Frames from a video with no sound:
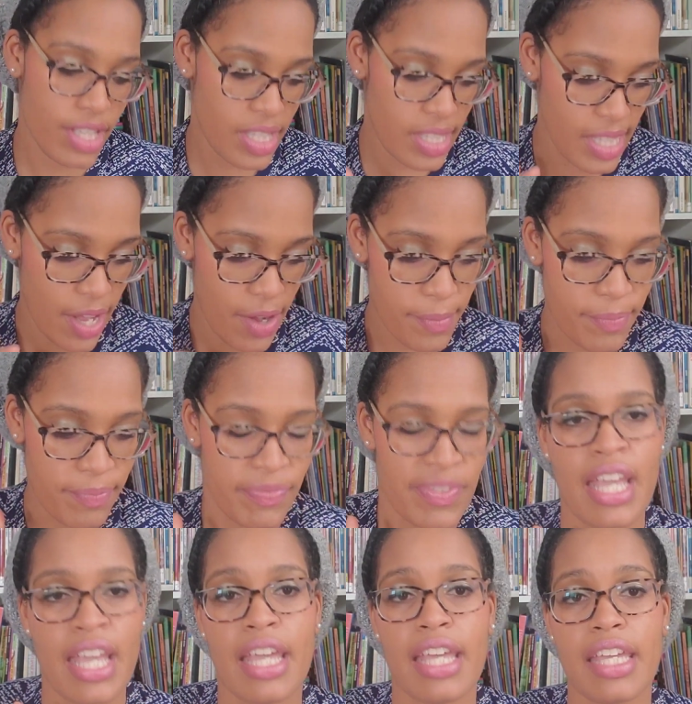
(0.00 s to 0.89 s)
So
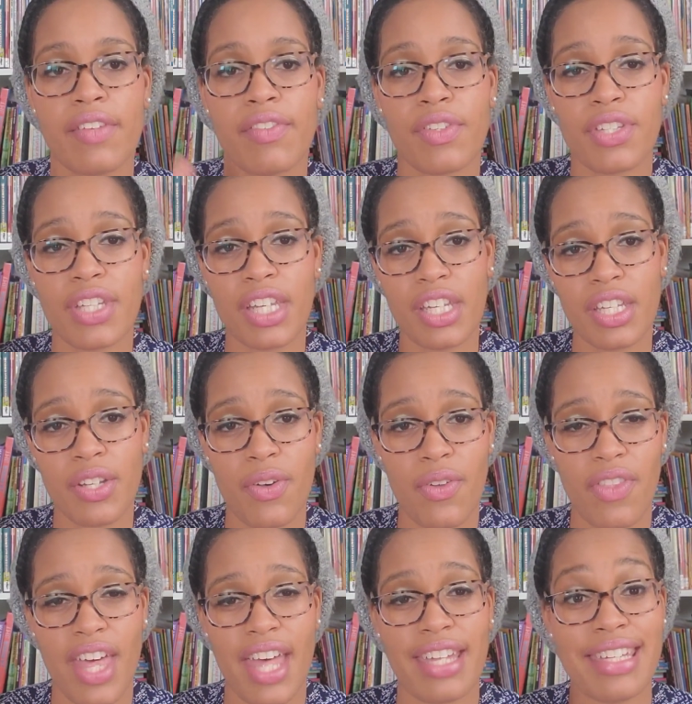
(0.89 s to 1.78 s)
if you didn't
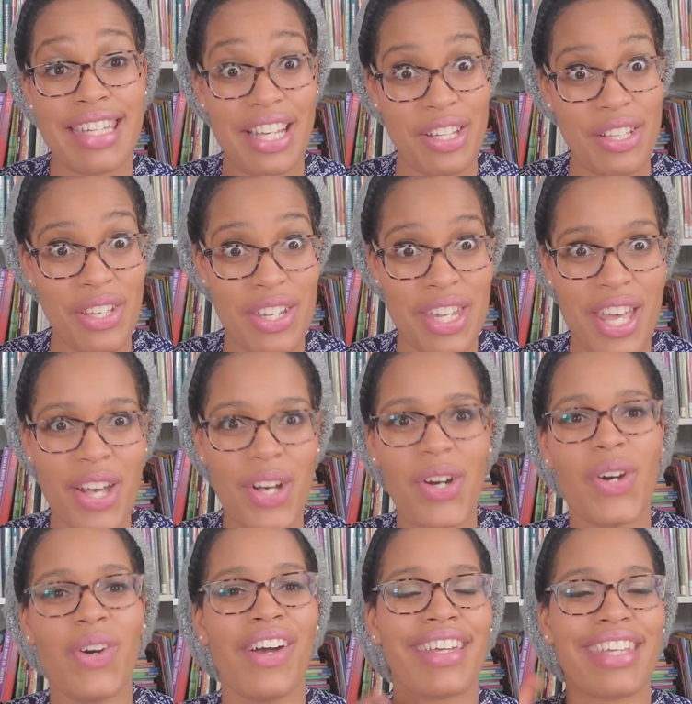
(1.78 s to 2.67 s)
know that, now you
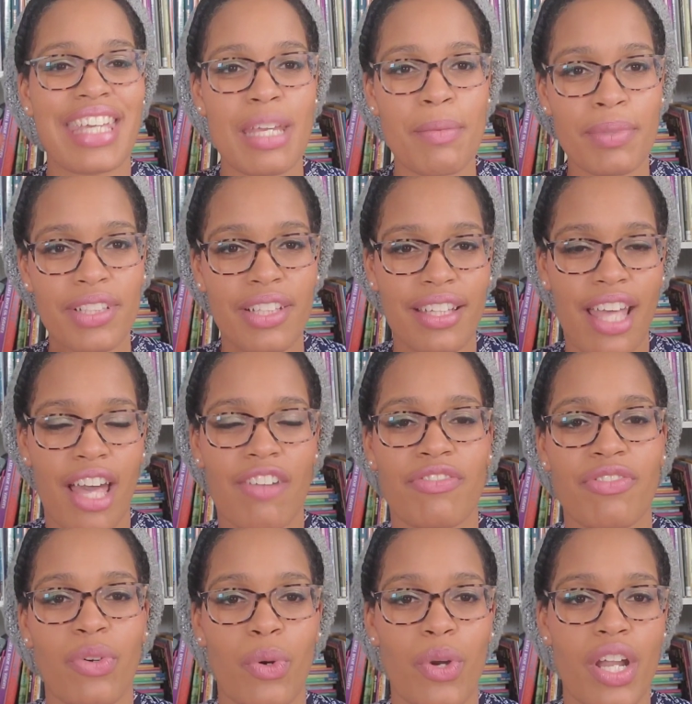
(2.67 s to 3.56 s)
know. Keep a
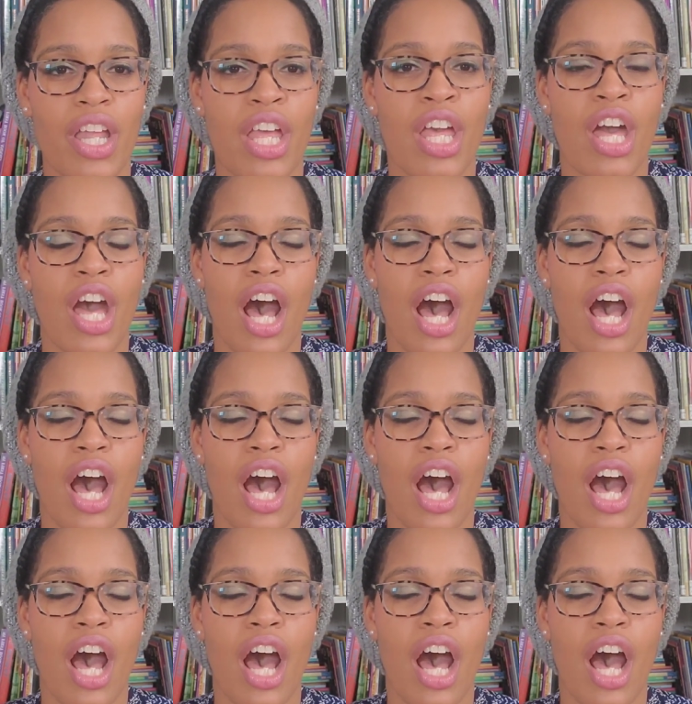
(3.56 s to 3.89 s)
lookout for it.